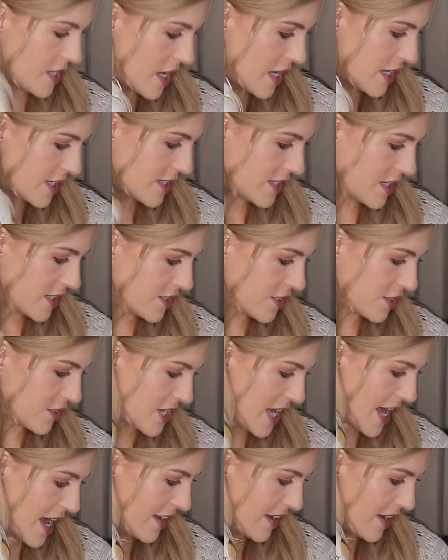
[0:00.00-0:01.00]
This is your
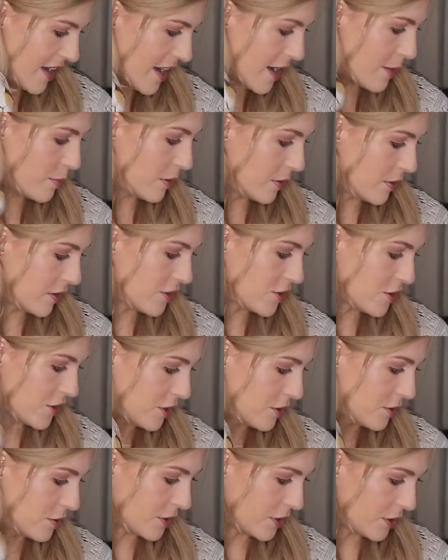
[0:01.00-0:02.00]
teddy, I bought
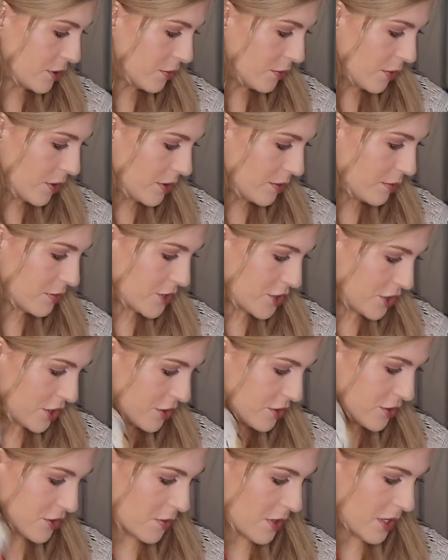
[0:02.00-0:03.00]
you a new one. Do
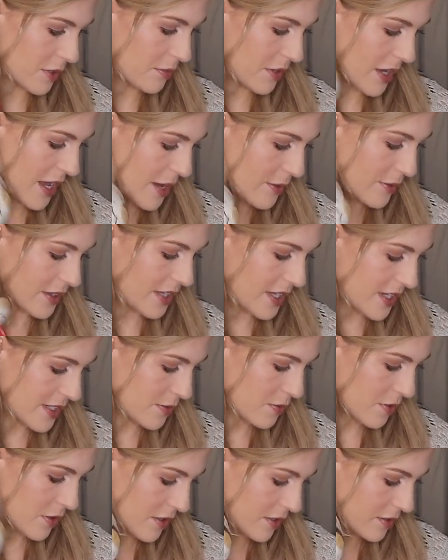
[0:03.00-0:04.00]
you just want to play with
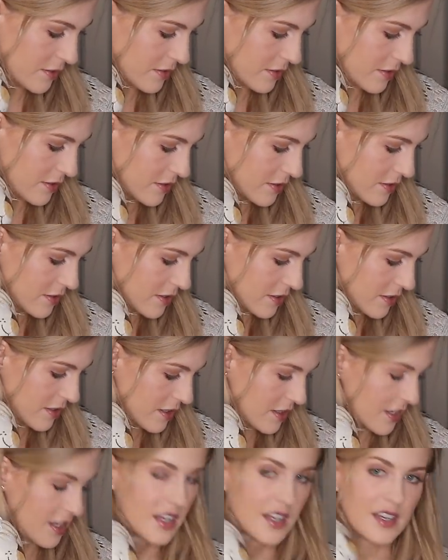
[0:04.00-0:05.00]
this one?
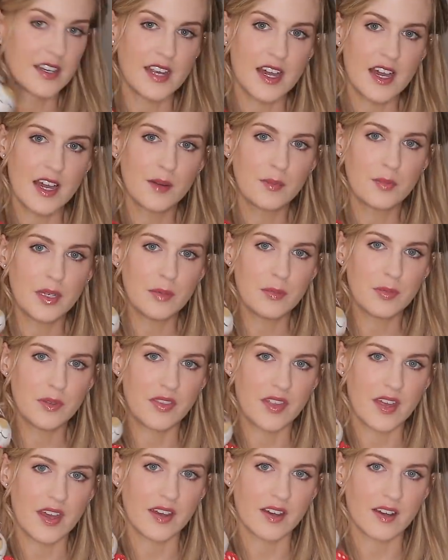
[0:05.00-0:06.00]
Now people
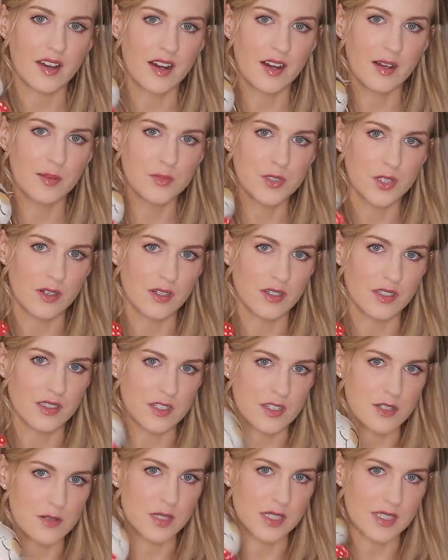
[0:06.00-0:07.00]
think I'm talking
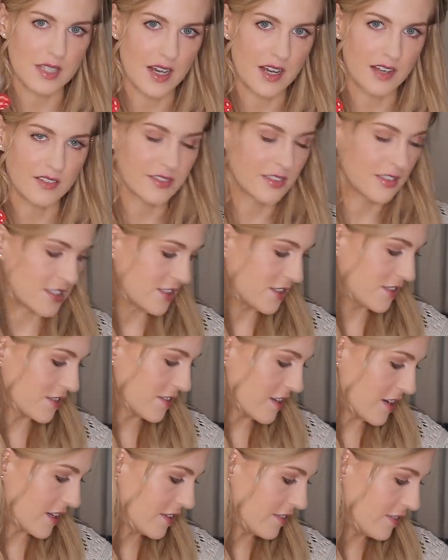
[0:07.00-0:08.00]
to myself because you're
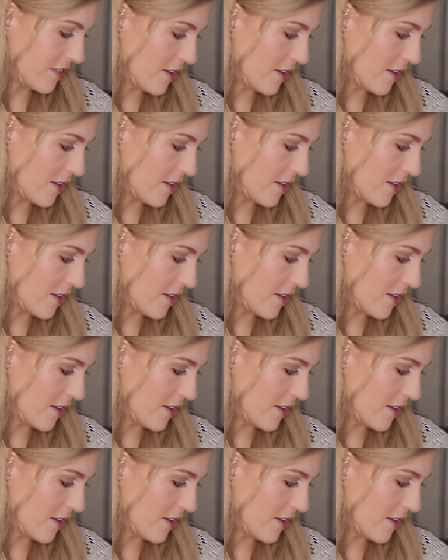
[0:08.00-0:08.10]
on the